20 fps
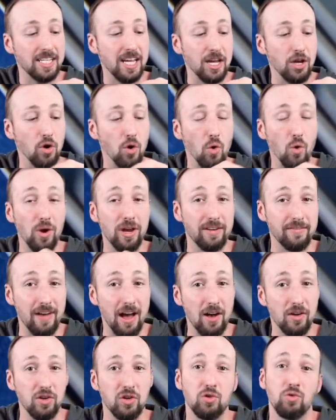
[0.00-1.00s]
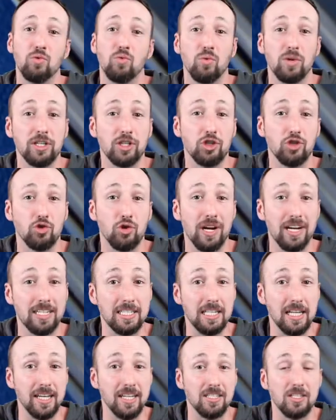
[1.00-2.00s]
a coin value, which
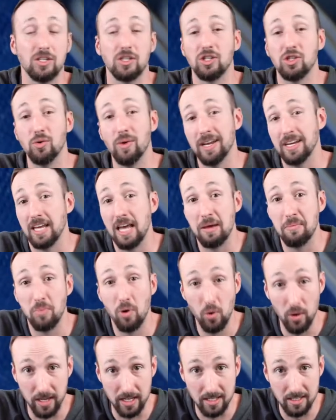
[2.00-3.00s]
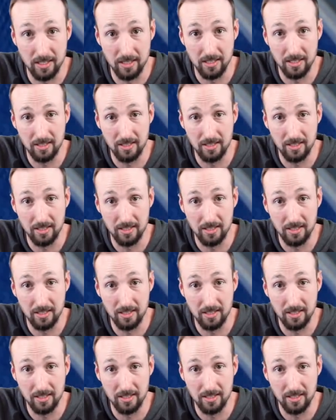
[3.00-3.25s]
translates to endgame points.